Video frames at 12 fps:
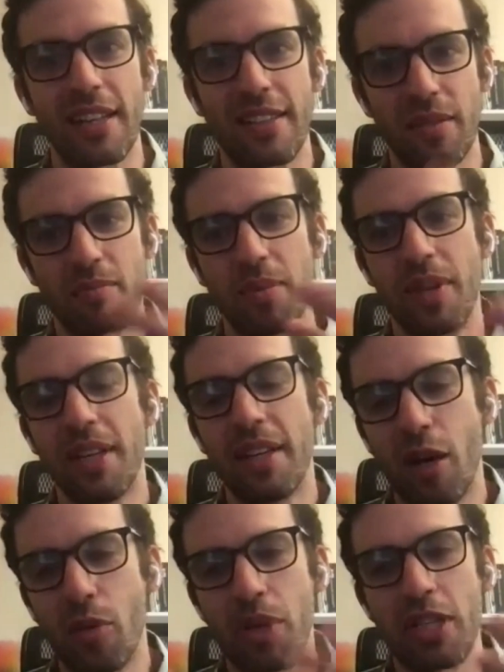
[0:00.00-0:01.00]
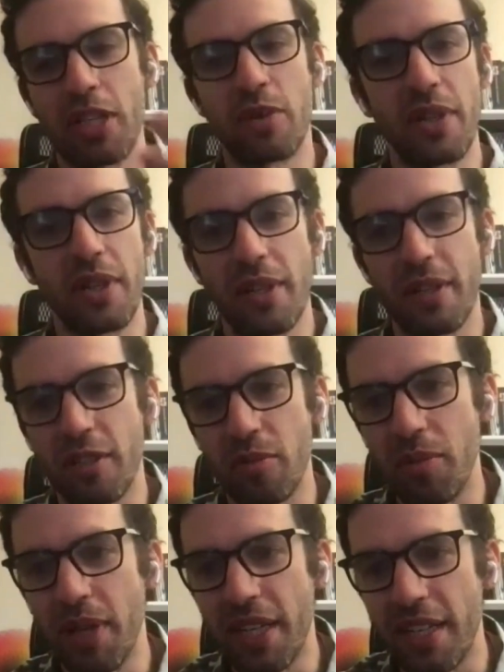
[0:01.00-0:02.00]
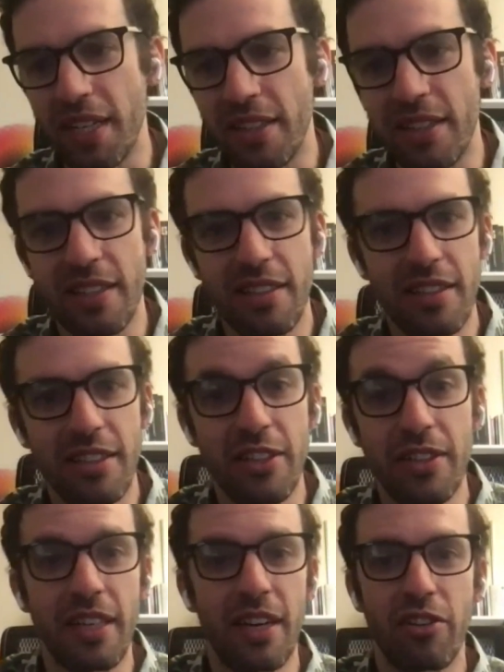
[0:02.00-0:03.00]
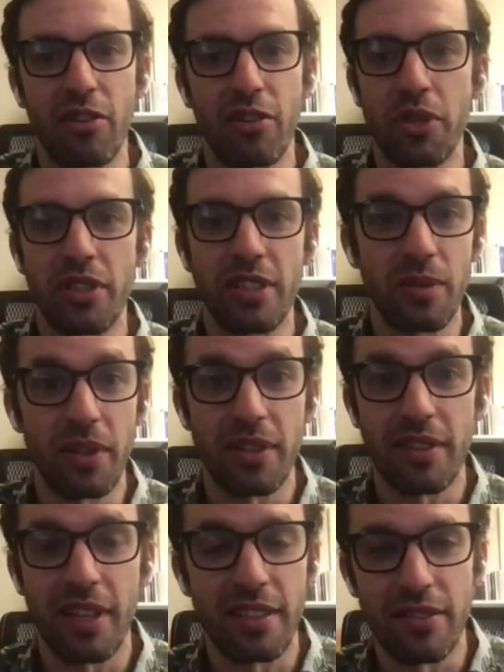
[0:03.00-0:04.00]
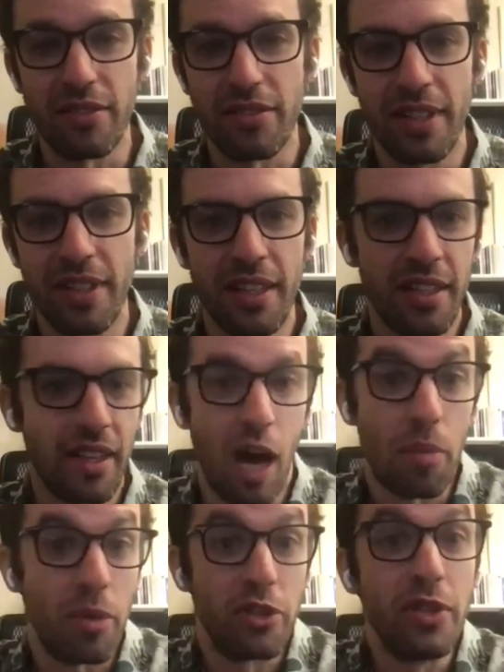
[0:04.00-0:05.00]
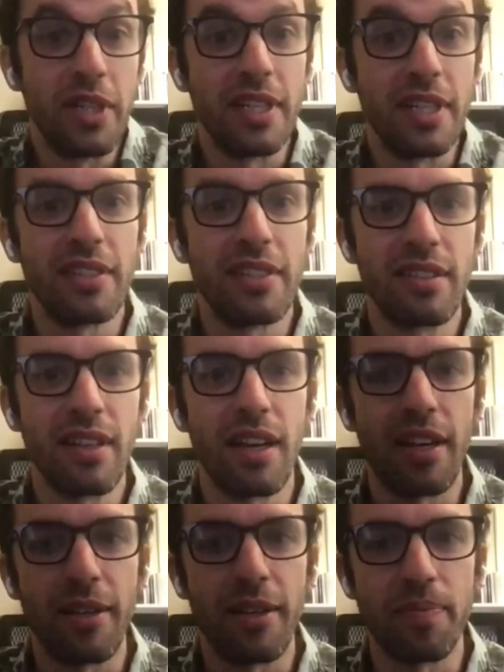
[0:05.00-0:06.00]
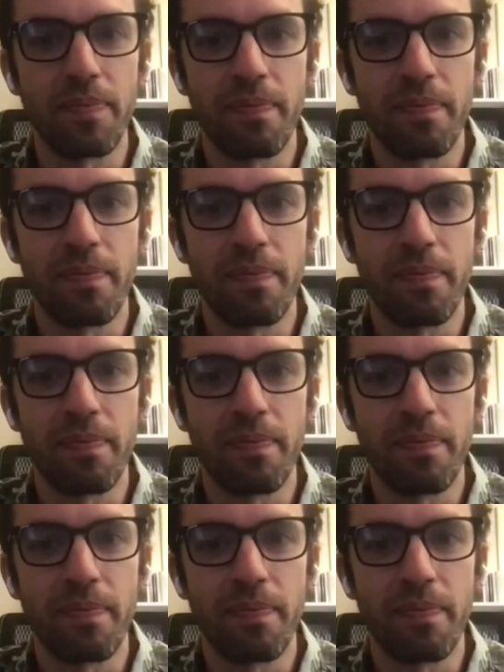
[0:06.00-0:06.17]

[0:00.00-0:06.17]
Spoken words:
And then that's a place where you can also be making the unique contributions and where there's lots of opportunities.